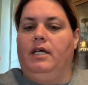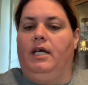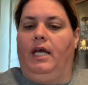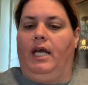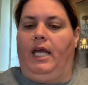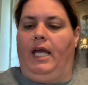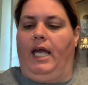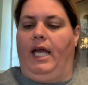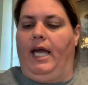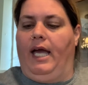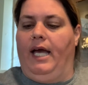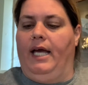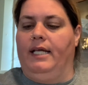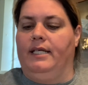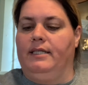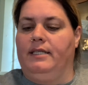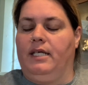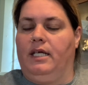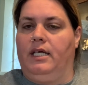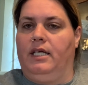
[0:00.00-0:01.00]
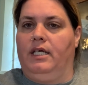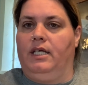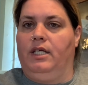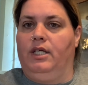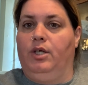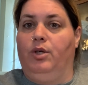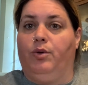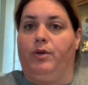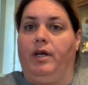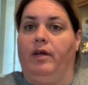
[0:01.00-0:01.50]
and
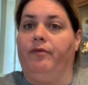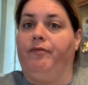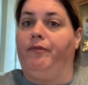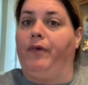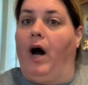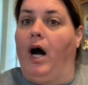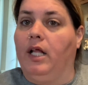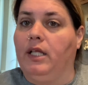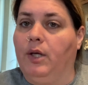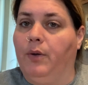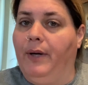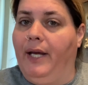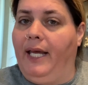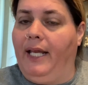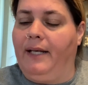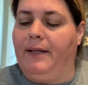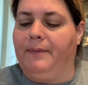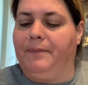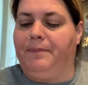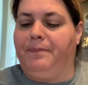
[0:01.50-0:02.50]
you can follow it.